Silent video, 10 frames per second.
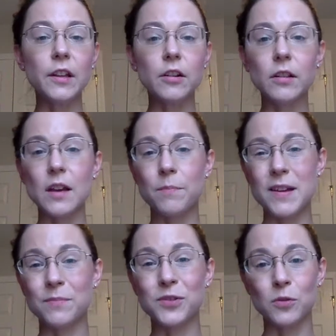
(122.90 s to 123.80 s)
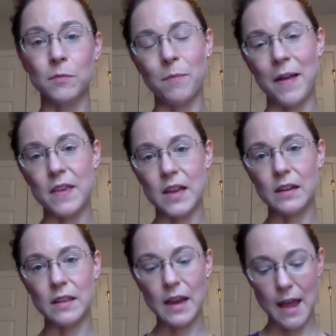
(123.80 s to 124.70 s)
would literally be absorbed by the
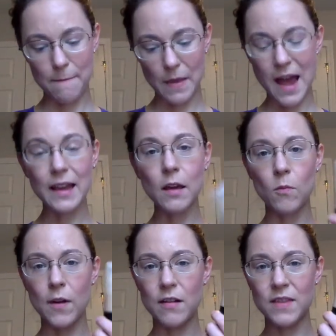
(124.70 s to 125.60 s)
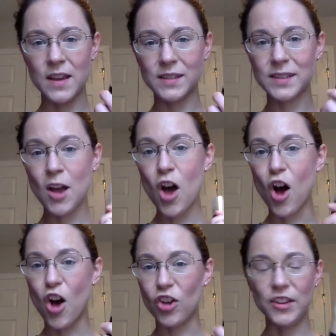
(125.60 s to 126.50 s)
end of the day. I can wear this
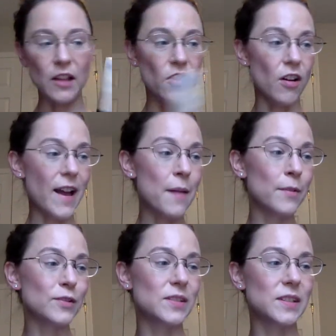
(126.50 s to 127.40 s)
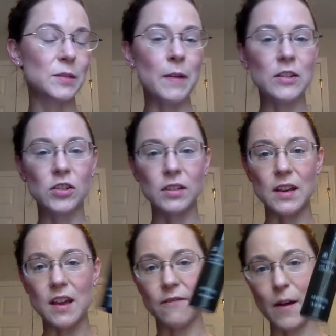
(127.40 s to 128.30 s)
all day long, and most
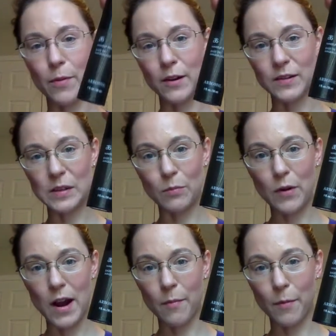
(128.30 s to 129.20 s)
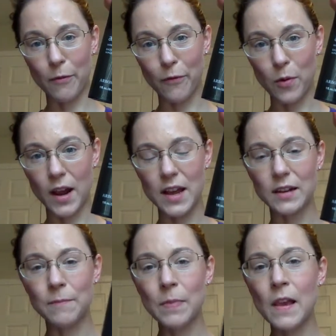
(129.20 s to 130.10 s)
especially if I put on some primer
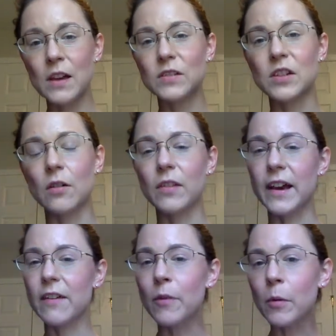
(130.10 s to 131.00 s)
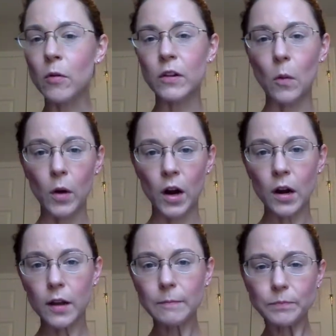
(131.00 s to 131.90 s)
beforehand. So like if I'm going to
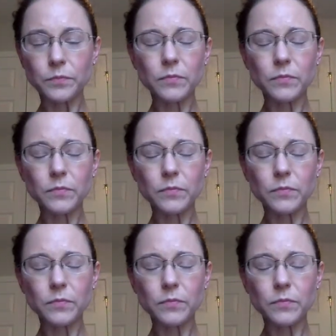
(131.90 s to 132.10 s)
work,